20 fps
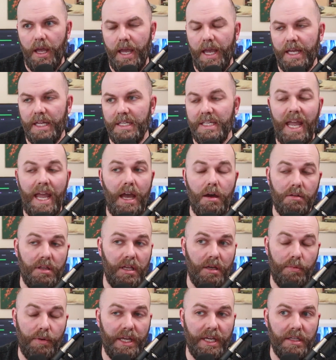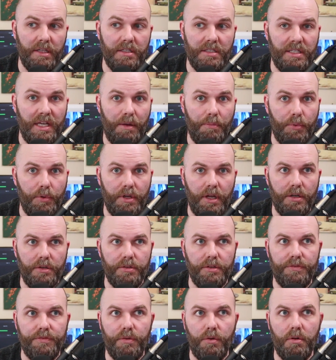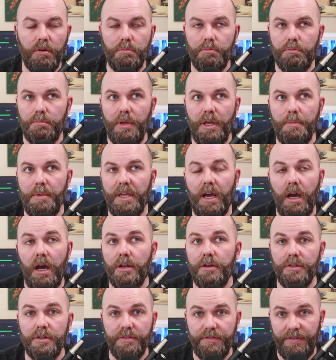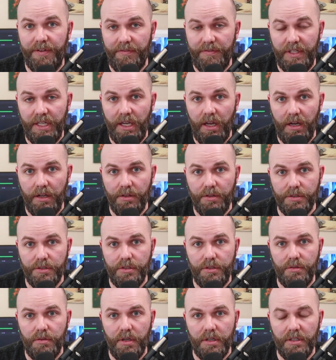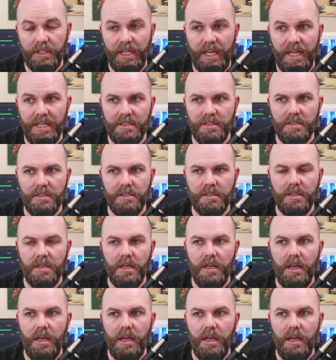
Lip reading: And now they rank in the top 100 for maybe 150 out of those 200 cases.